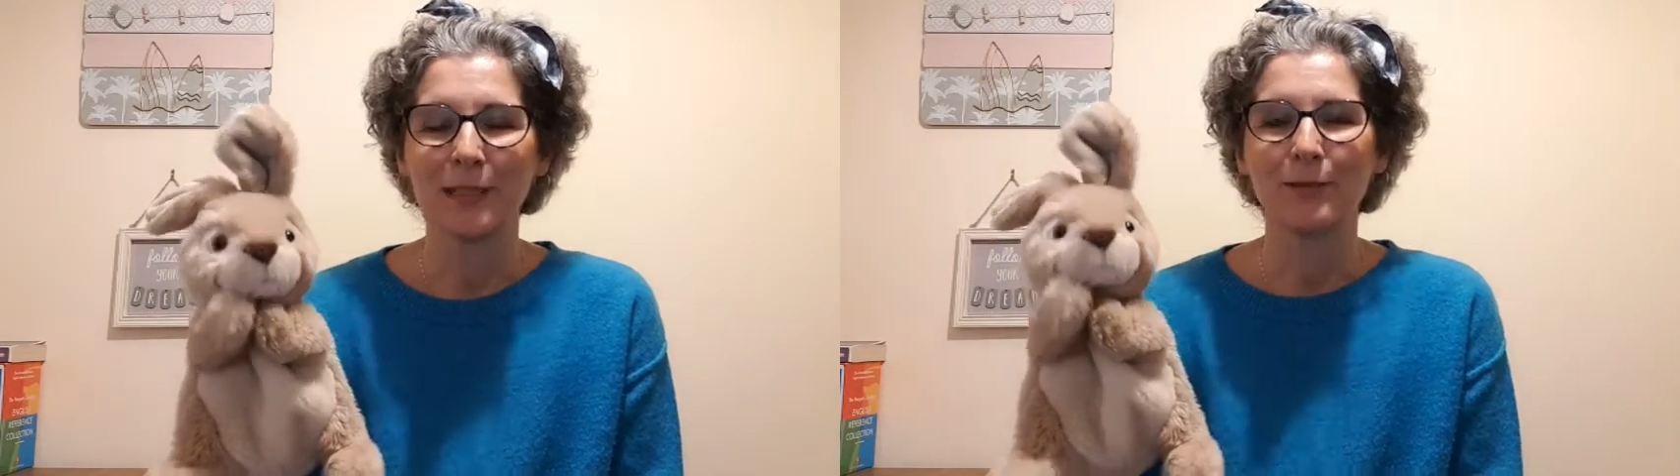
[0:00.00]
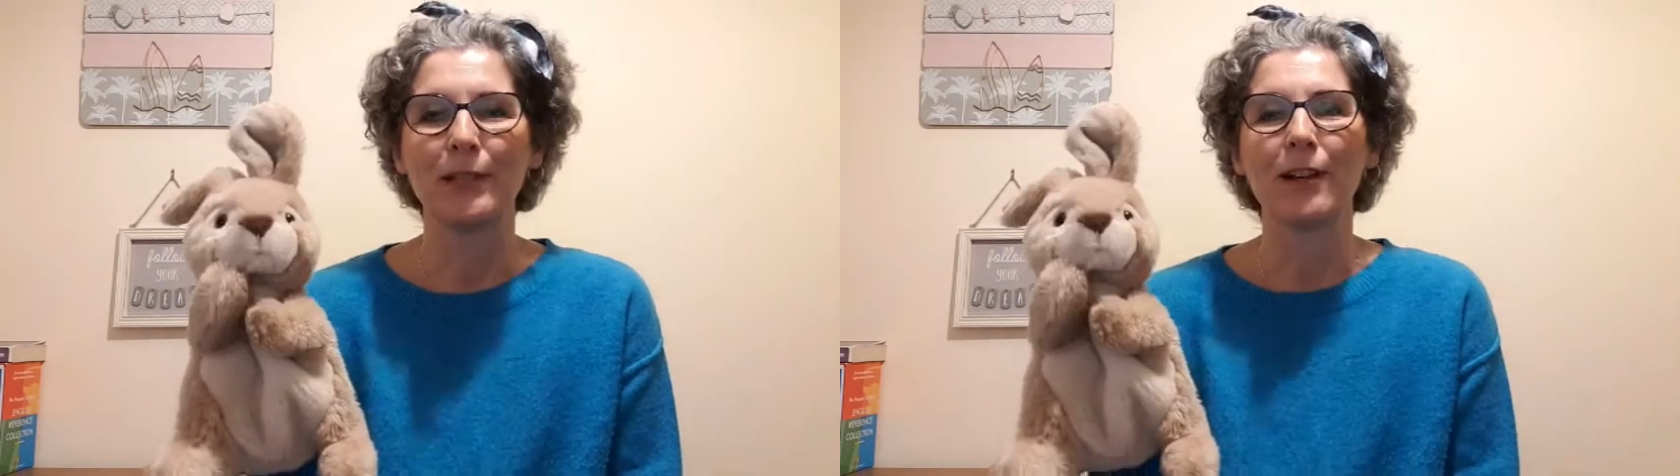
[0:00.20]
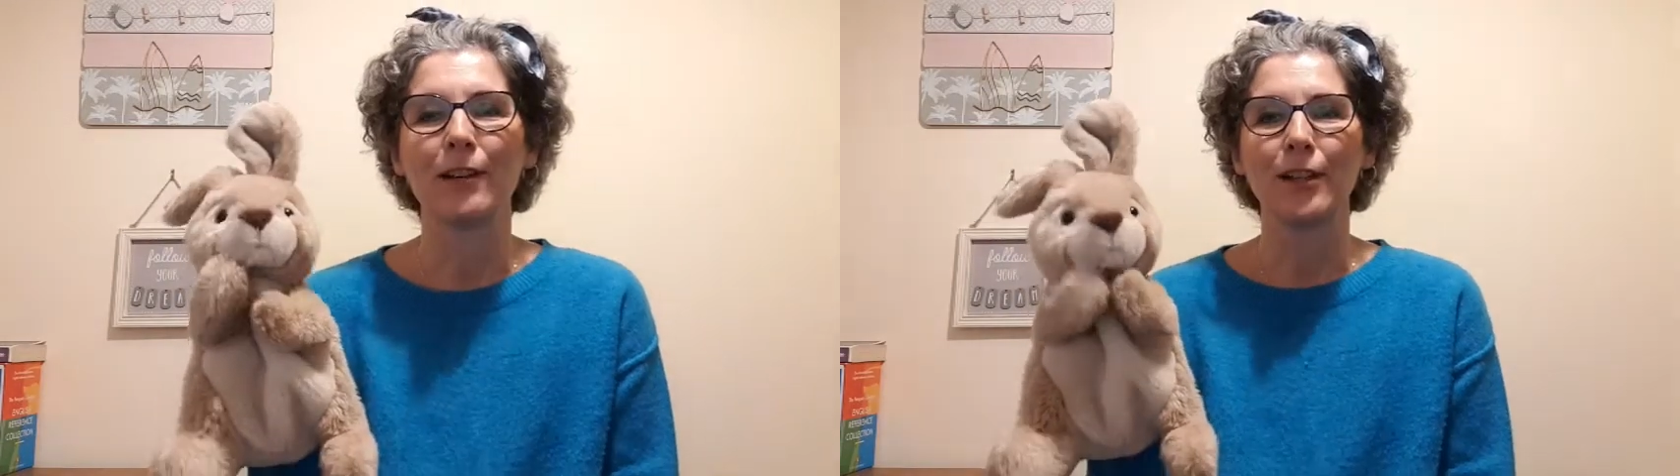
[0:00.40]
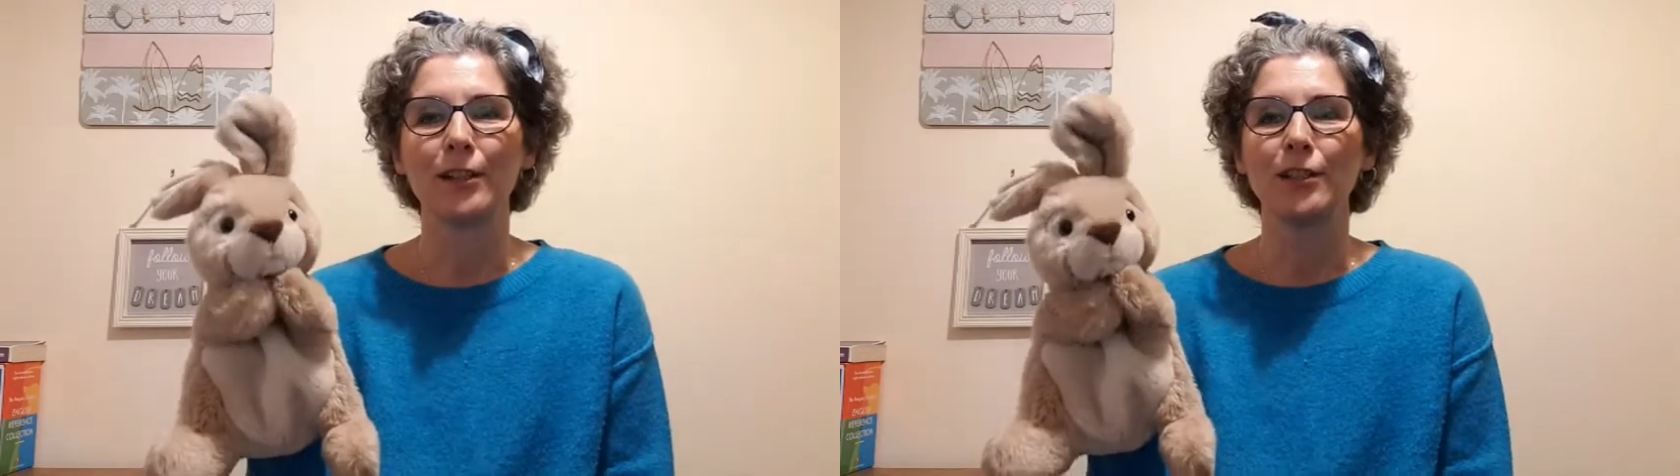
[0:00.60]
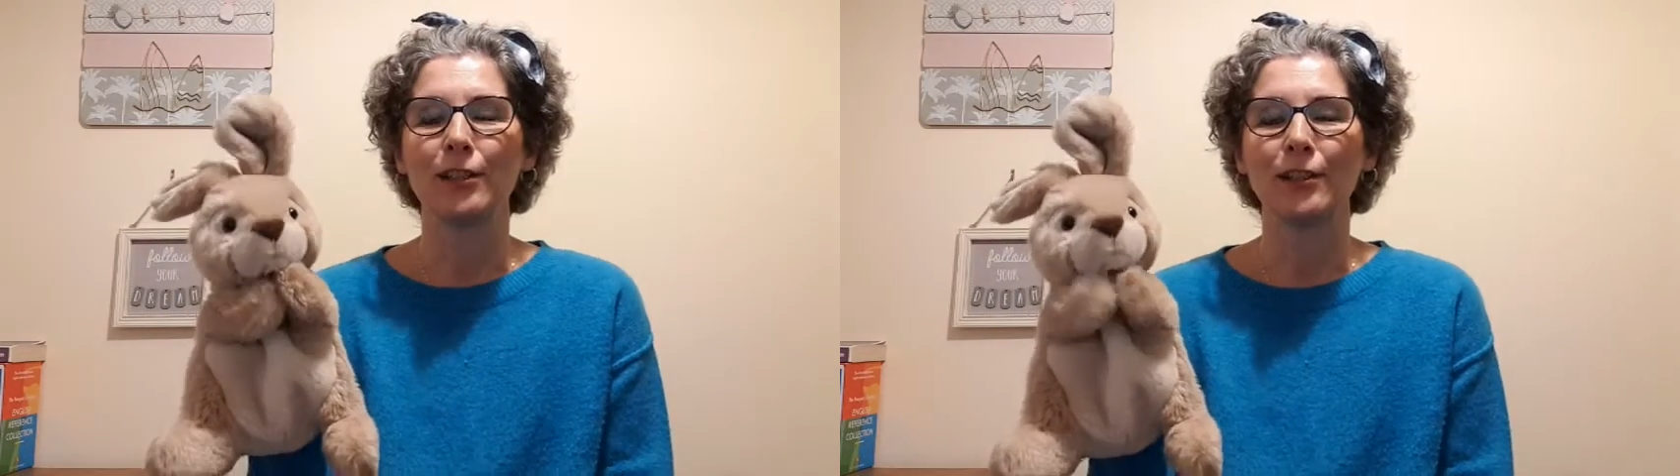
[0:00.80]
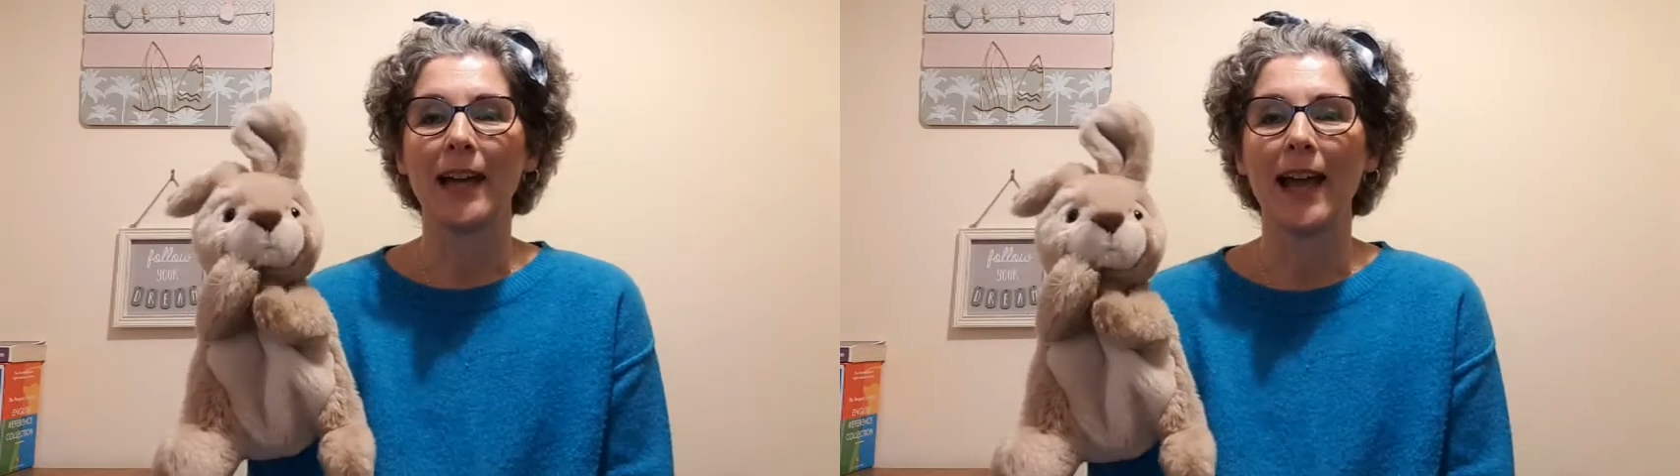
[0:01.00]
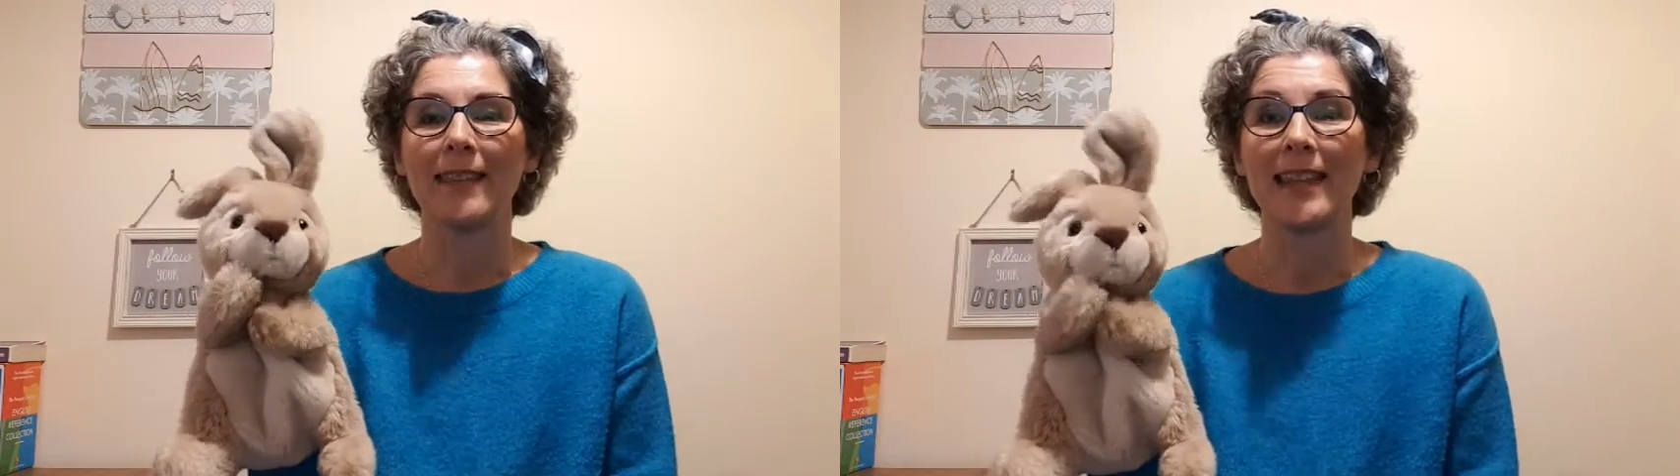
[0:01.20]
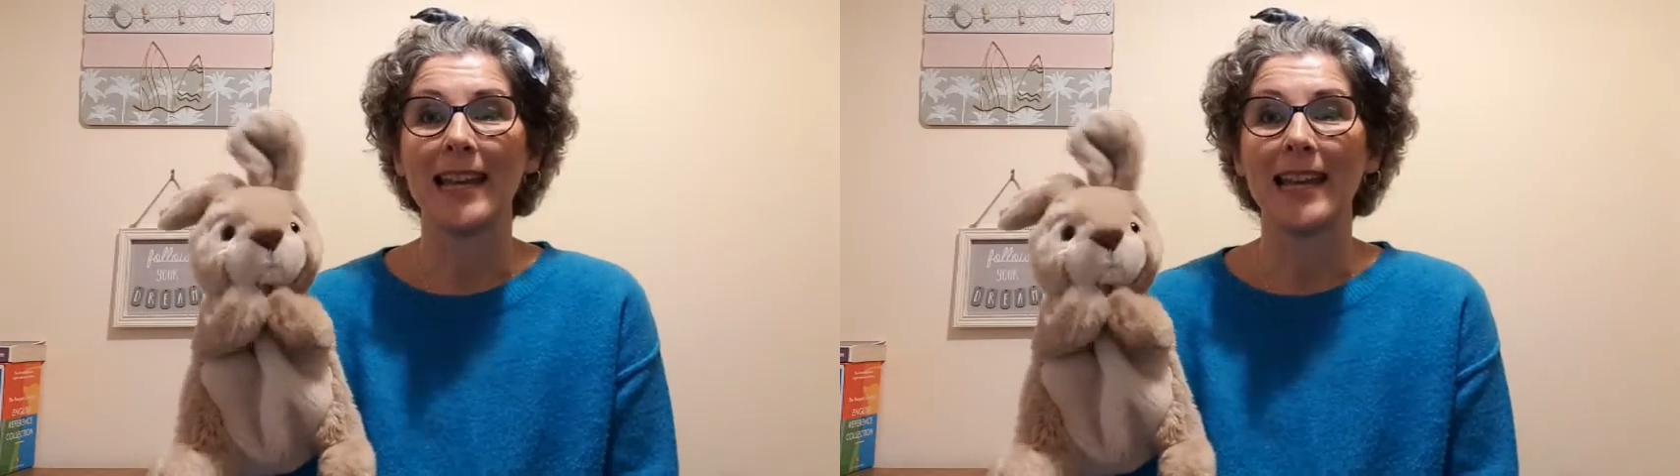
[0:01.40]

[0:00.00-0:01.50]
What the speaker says: We are going to look at the